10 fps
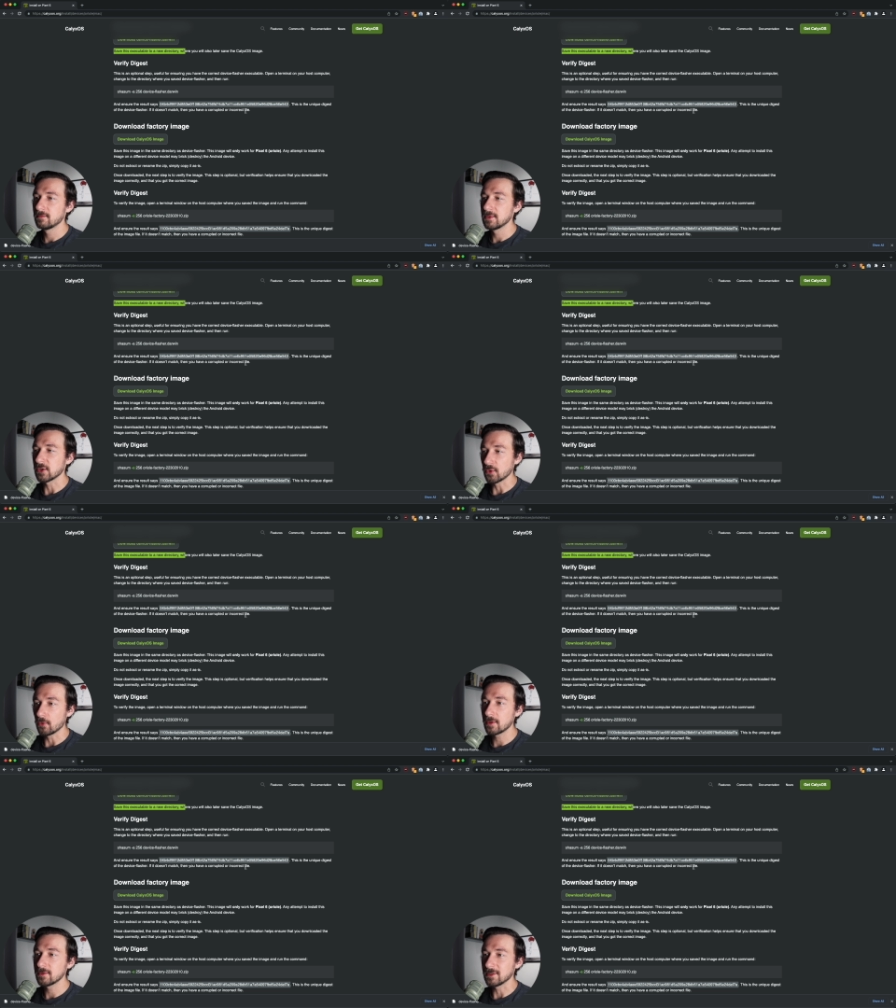So in
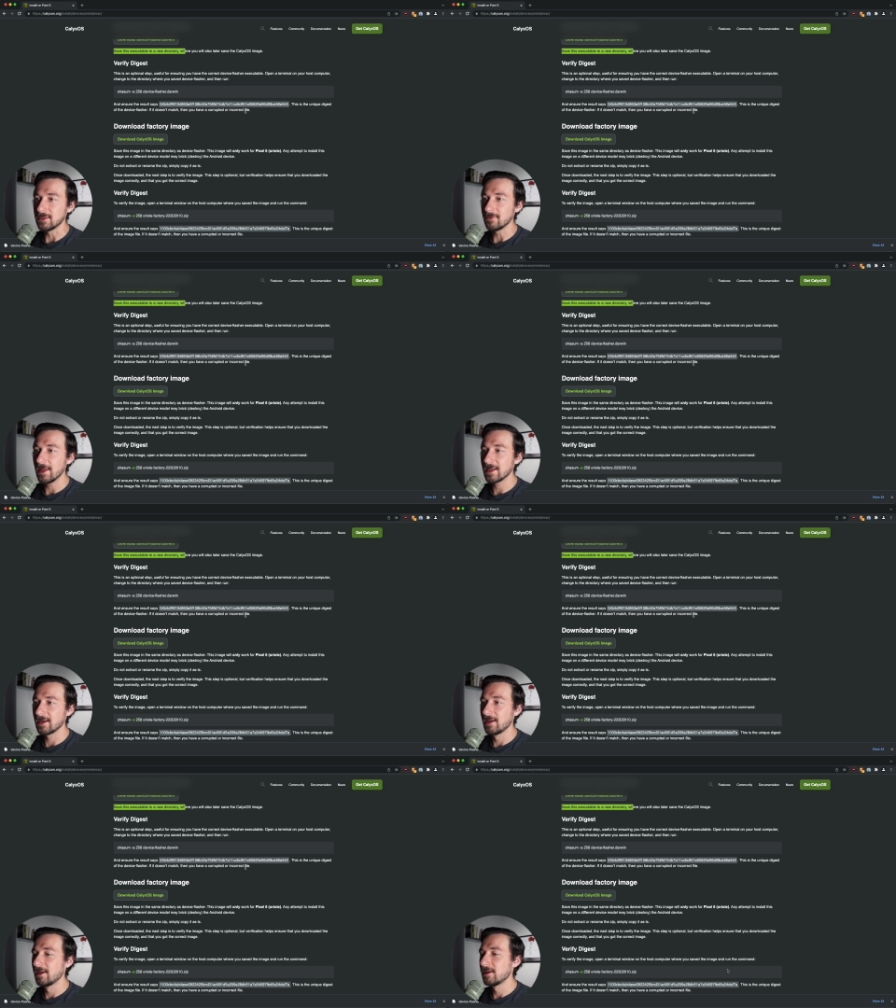order to do that,
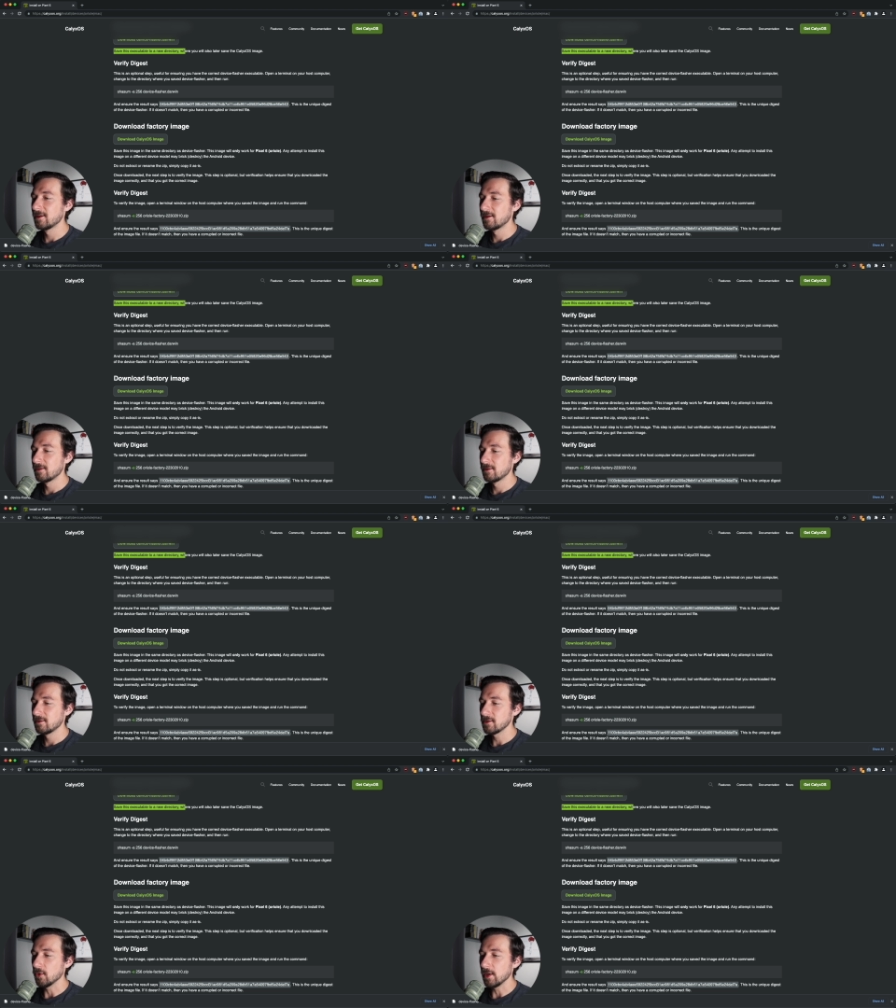
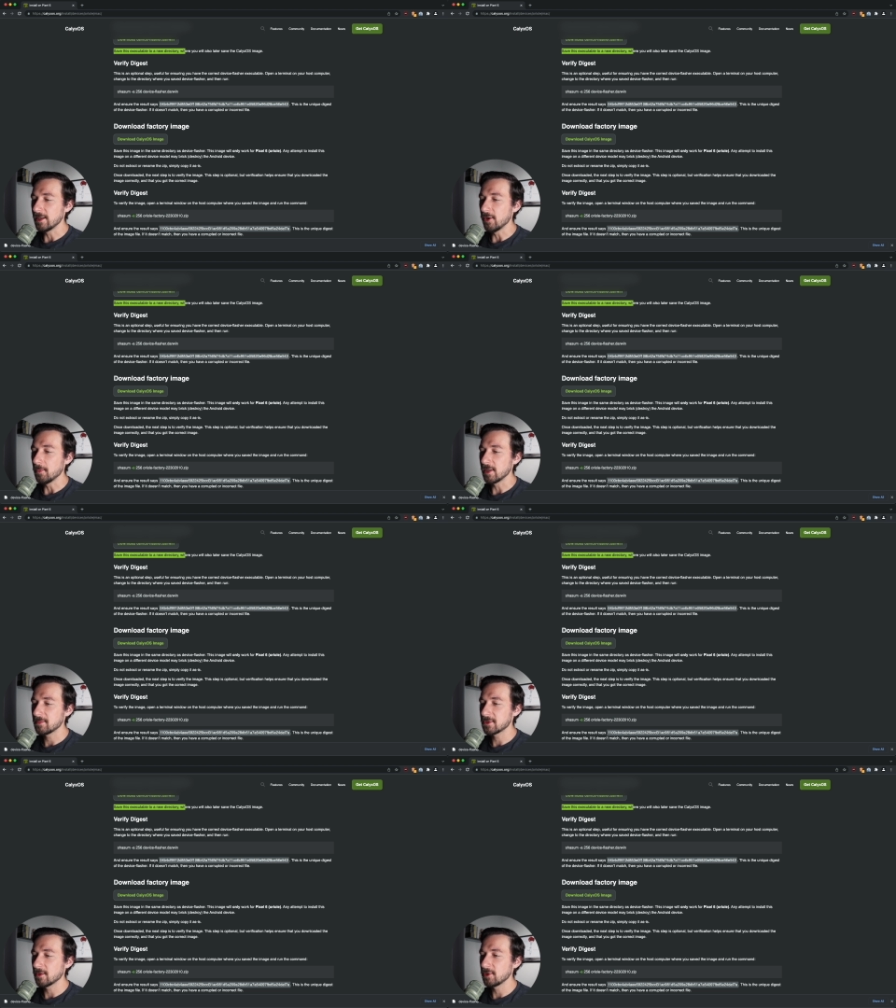go ahead and open
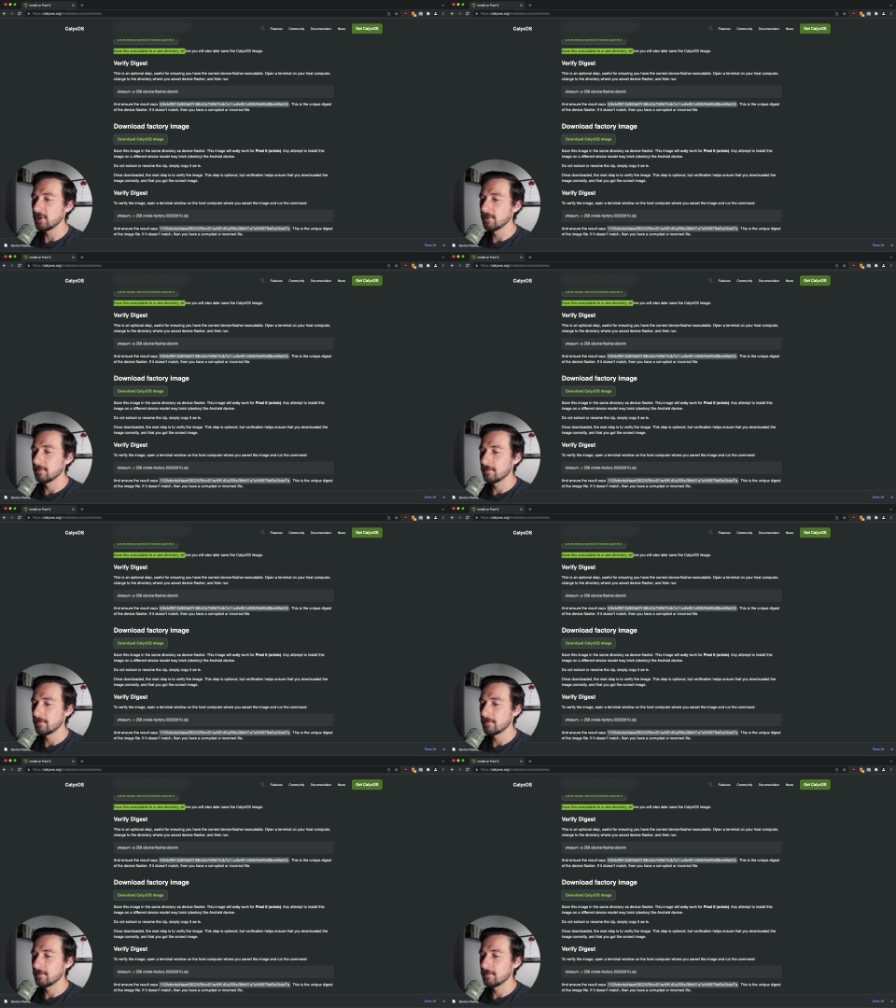up terminal.